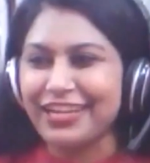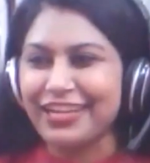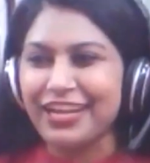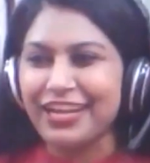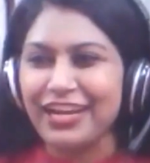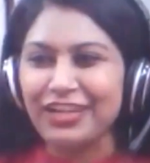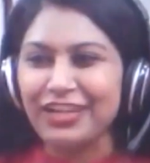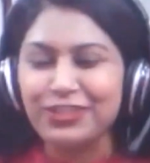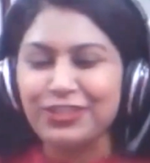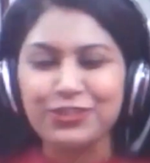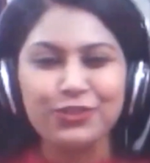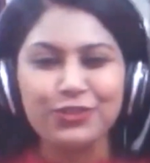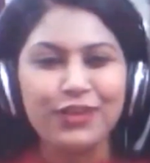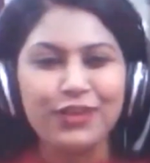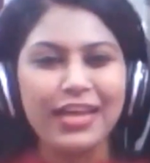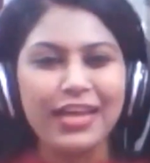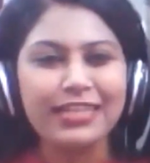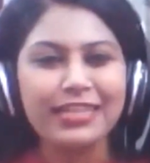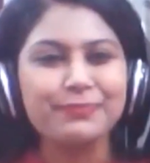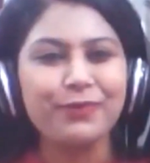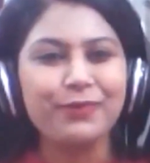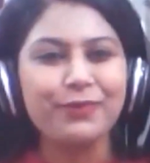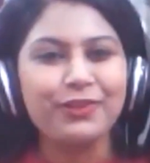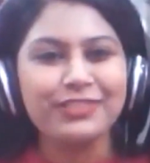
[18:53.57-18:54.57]

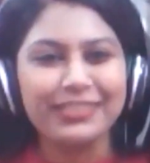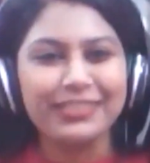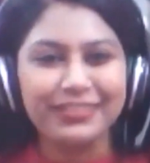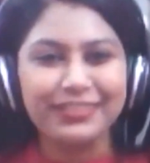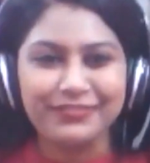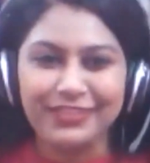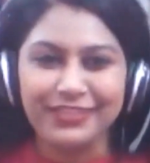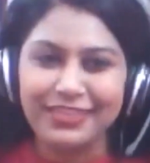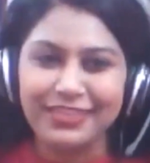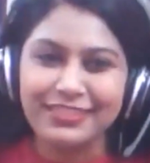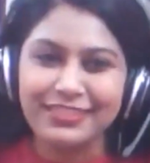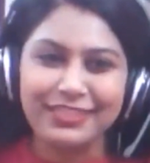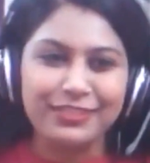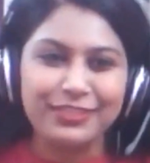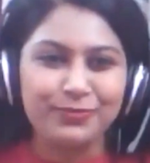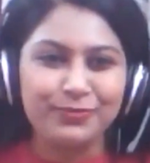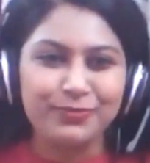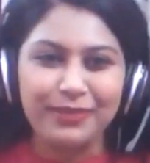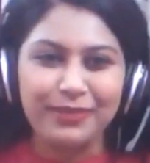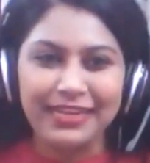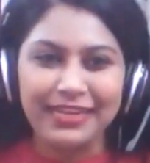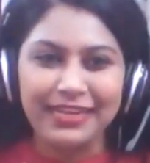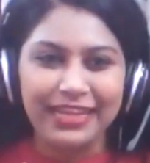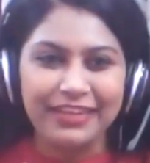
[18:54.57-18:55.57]
attract positive things into
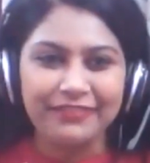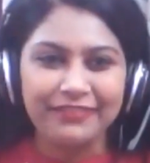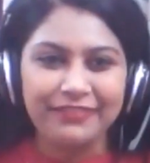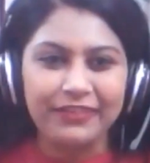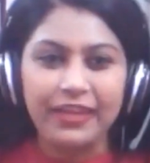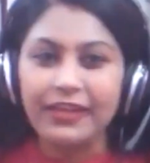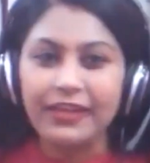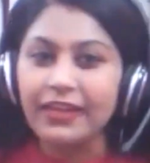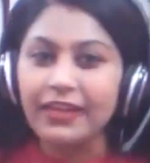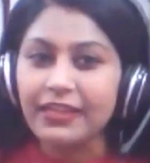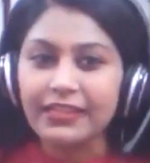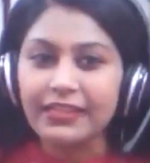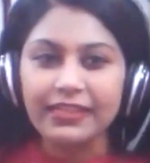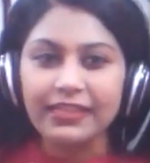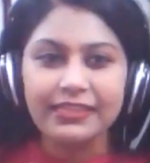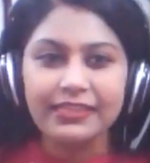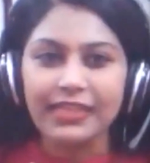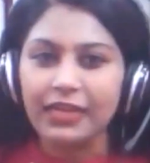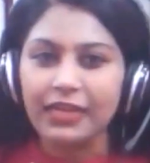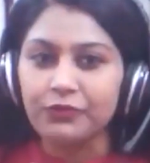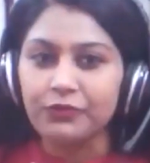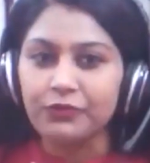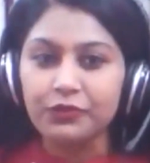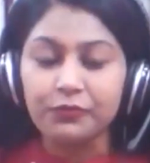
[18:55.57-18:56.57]
my life and nothing
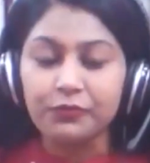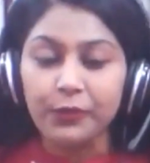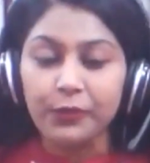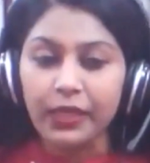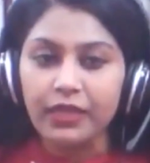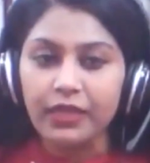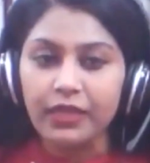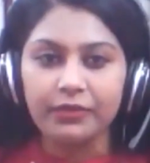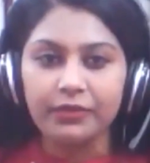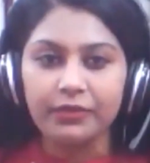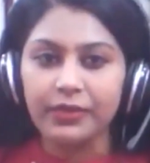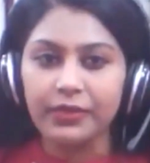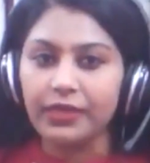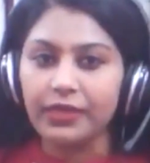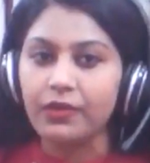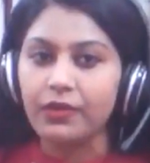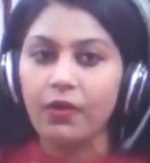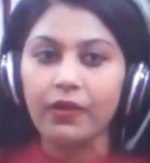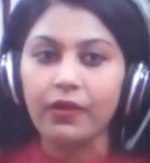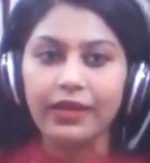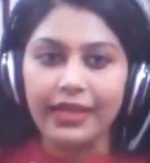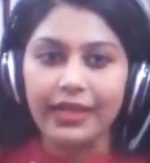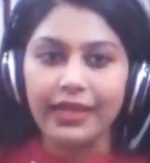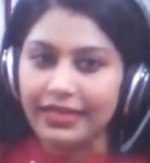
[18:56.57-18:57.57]
that would weaken me
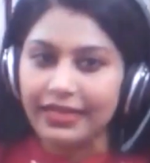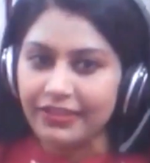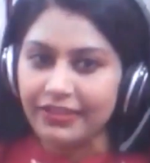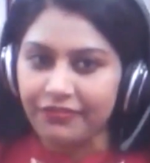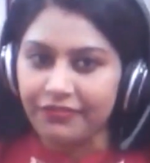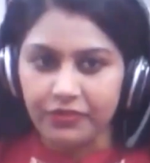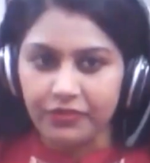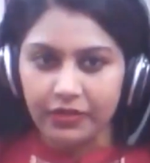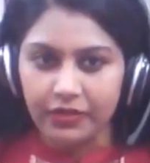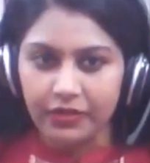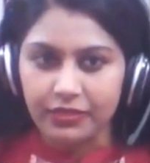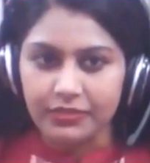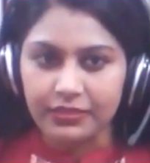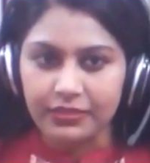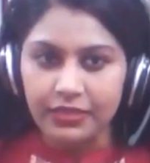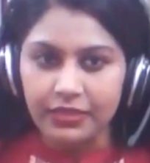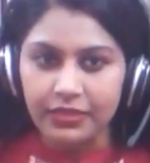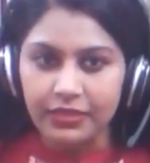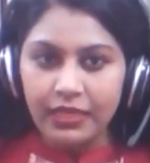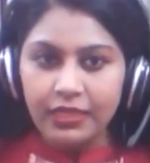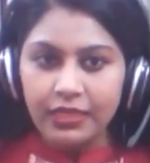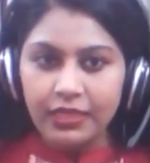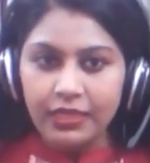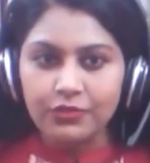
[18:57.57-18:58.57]
on any front.
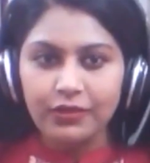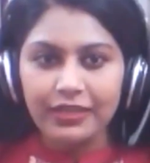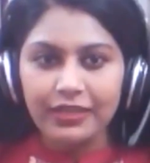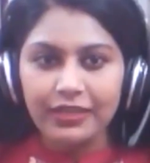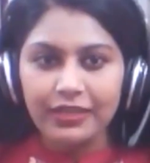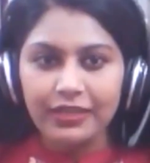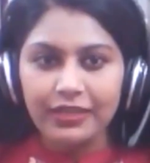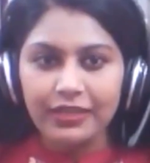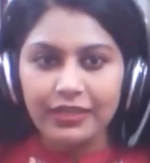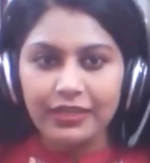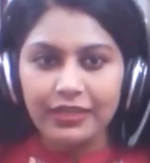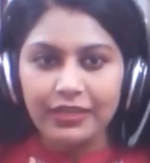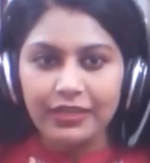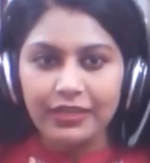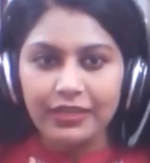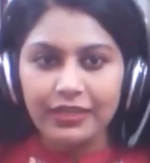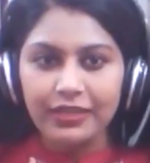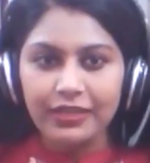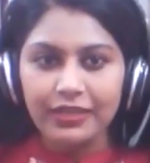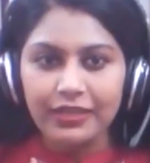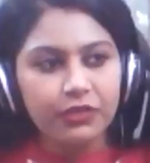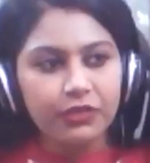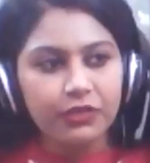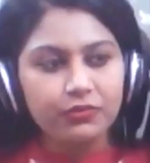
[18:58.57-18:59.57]
So if
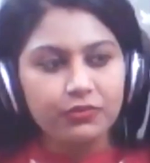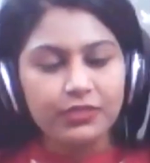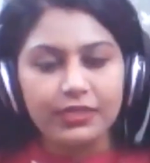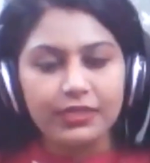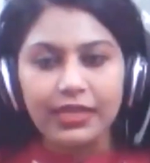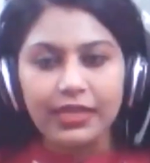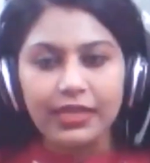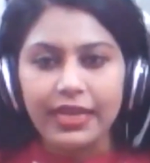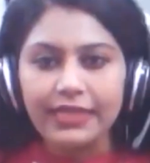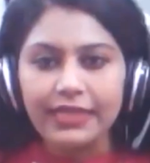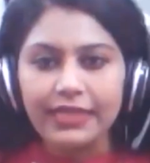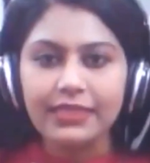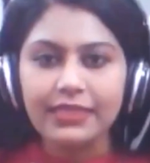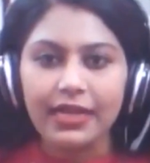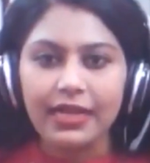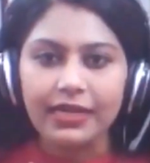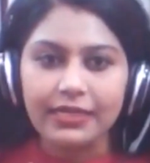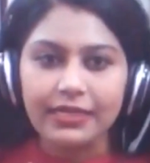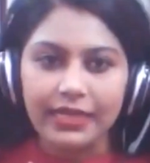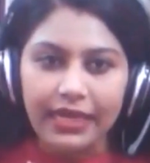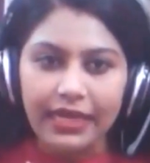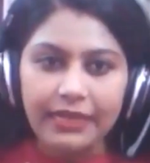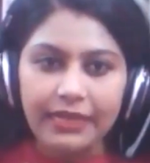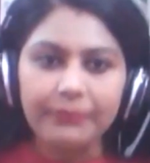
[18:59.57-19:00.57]
only we utilize
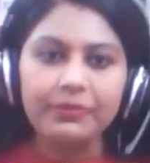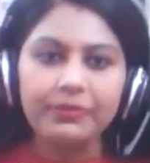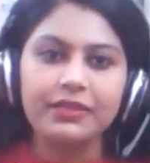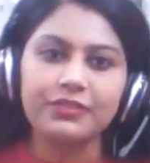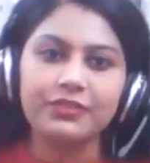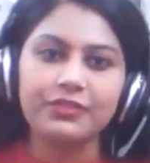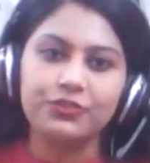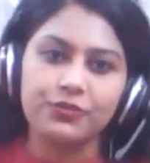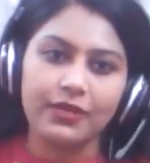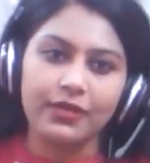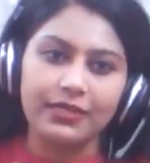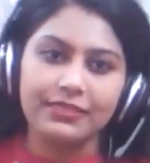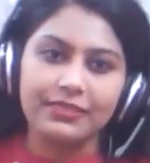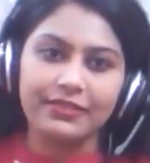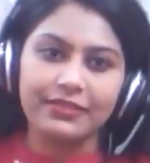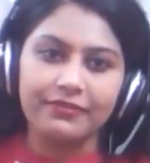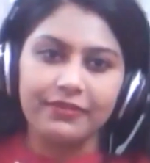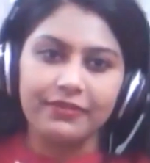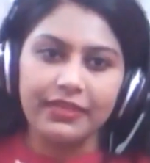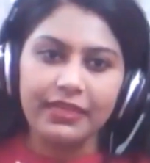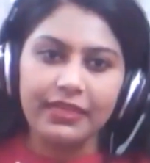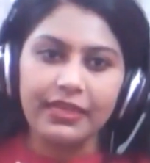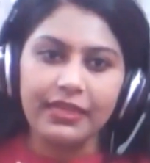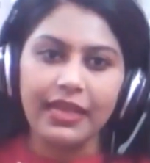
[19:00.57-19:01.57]
our time
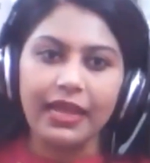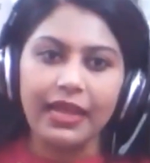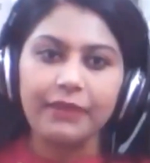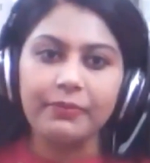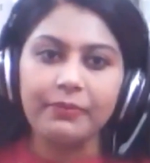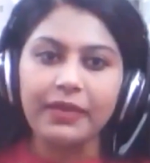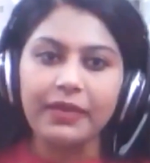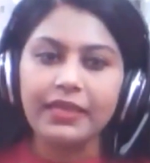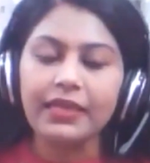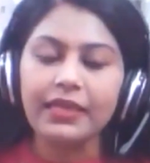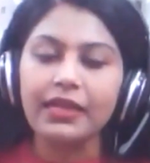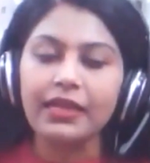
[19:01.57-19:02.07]
constructively and making